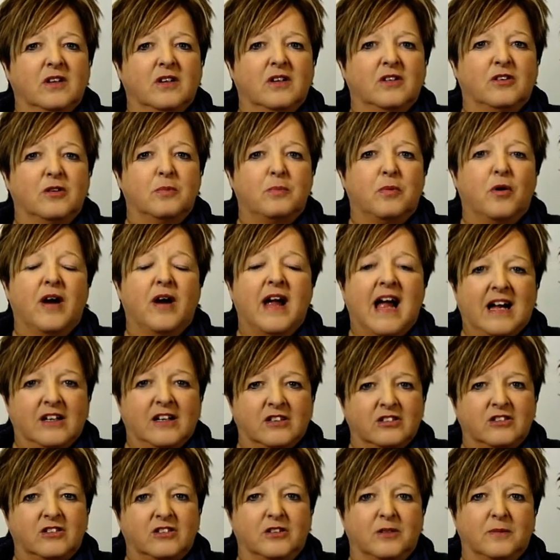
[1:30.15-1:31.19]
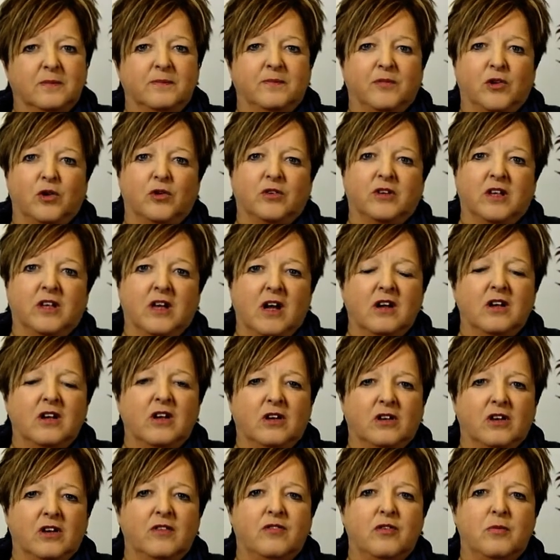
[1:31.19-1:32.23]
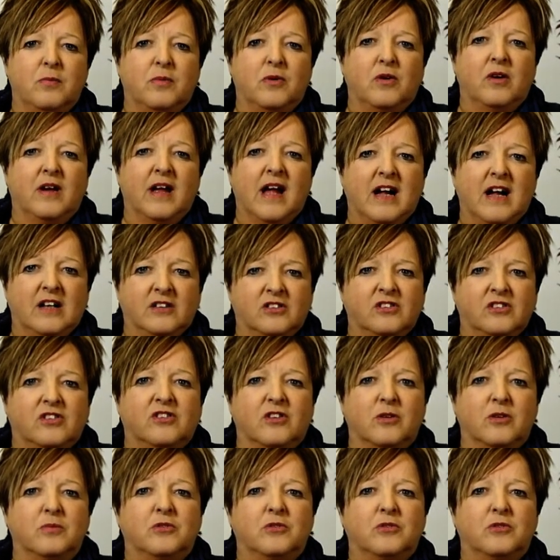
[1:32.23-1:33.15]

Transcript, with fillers: the boy asks them, or the young lover boy asks them,